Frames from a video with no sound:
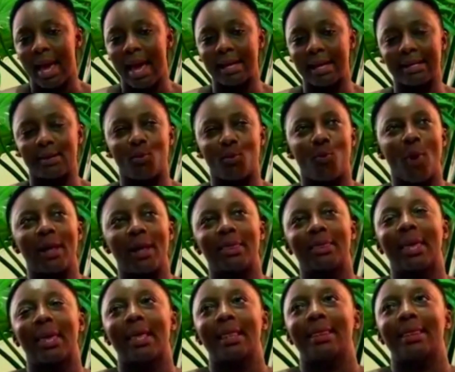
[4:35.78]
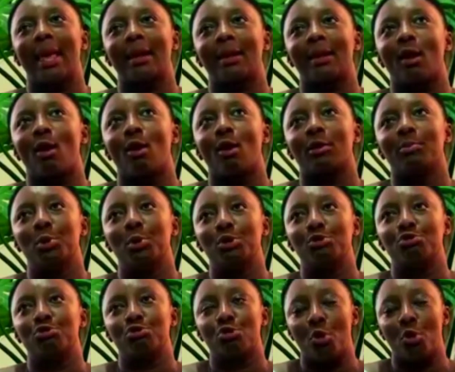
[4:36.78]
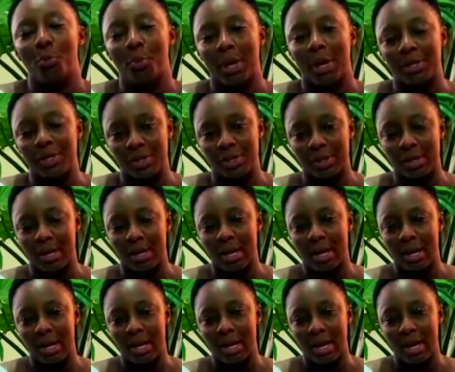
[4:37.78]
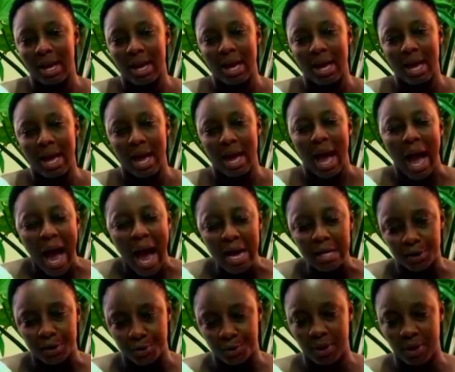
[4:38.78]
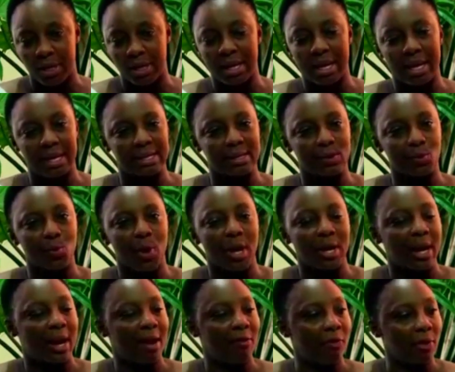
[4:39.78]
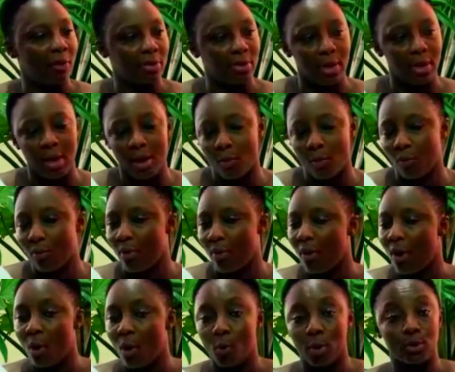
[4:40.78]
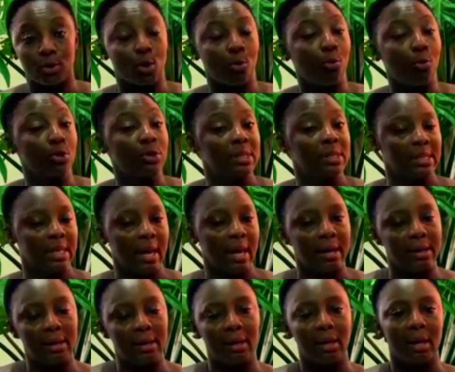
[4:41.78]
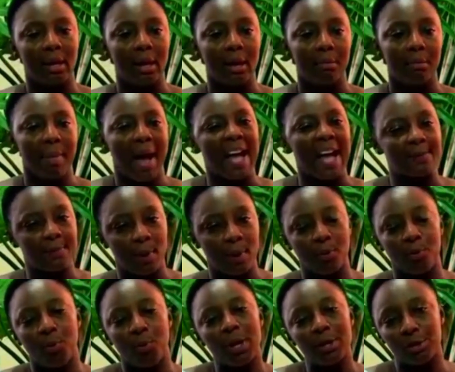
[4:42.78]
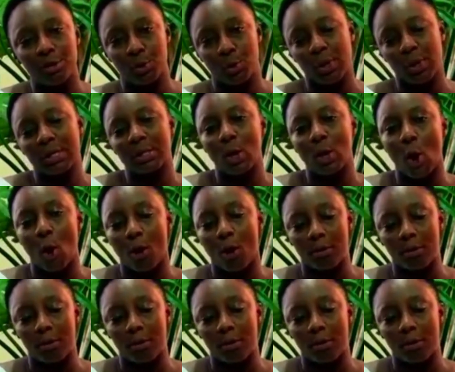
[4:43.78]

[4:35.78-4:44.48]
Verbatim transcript: And one thing that got me so much angry is when everything was almost done, my husband went to his,